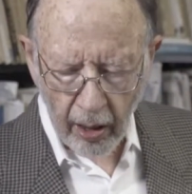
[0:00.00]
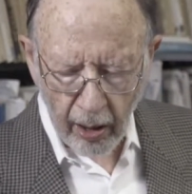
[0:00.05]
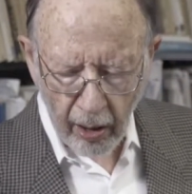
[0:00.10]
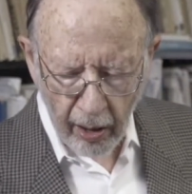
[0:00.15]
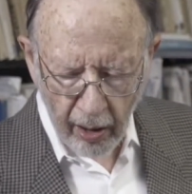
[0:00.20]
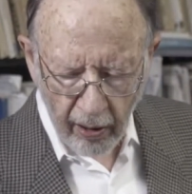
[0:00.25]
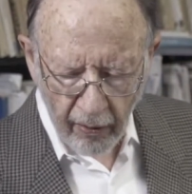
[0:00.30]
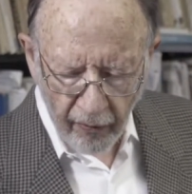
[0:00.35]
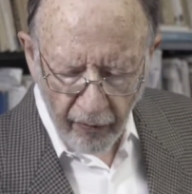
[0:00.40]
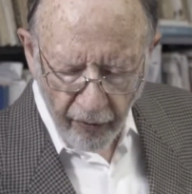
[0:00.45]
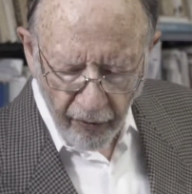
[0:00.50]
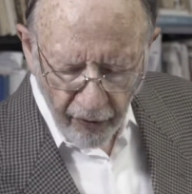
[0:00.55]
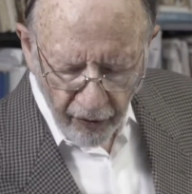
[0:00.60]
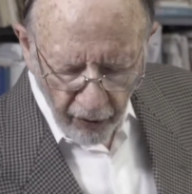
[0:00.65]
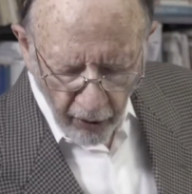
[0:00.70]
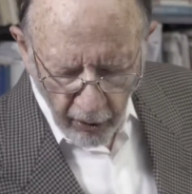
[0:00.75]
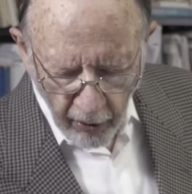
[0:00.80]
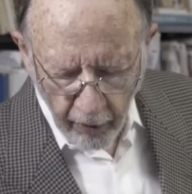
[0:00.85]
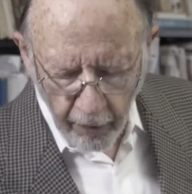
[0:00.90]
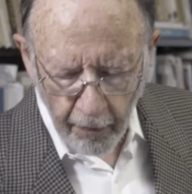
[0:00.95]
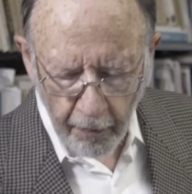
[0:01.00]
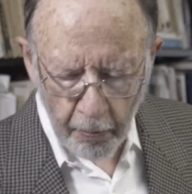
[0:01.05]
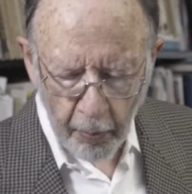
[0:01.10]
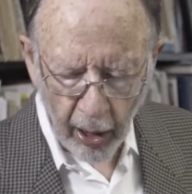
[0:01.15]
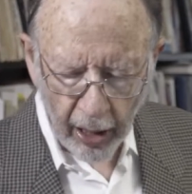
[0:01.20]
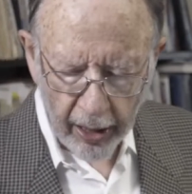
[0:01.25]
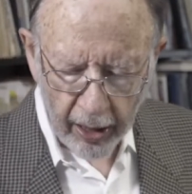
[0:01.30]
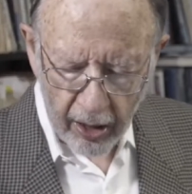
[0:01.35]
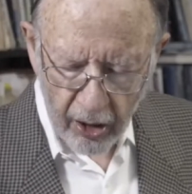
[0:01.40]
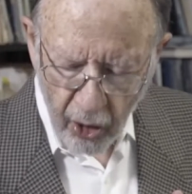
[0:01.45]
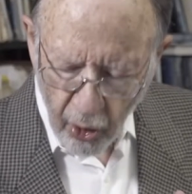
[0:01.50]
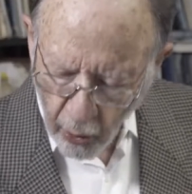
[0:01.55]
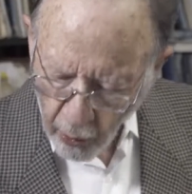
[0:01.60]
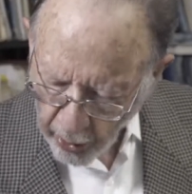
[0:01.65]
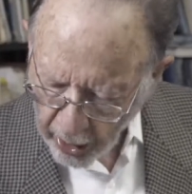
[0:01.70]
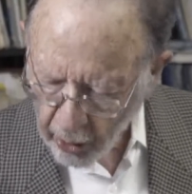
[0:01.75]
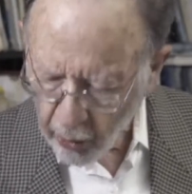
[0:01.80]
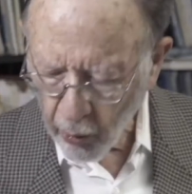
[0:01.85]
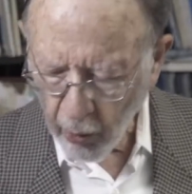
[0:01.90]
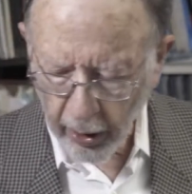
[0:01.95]
confirmed by its
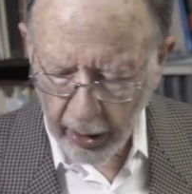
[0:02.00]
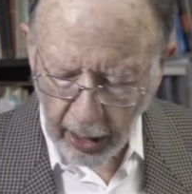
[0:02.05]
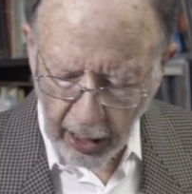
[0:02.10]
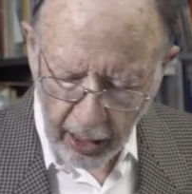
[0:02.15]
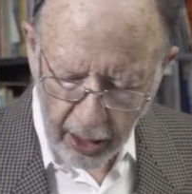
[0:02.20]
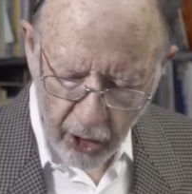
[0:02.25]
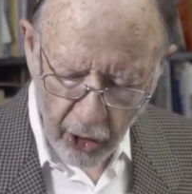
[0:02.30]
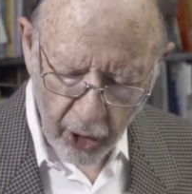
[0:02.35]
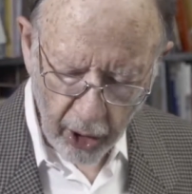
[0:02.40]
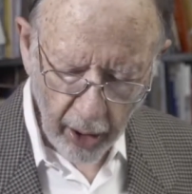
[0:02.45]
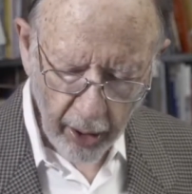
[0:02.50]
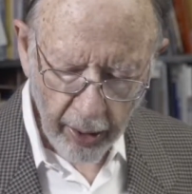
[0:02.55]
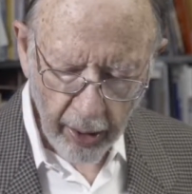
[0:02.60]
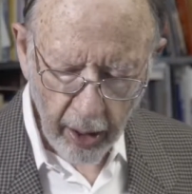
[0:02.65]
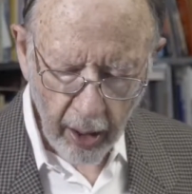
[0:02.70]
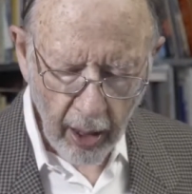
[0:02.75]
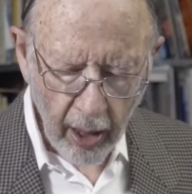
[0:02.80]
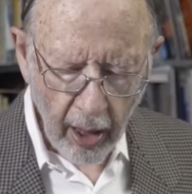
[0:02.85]
recreation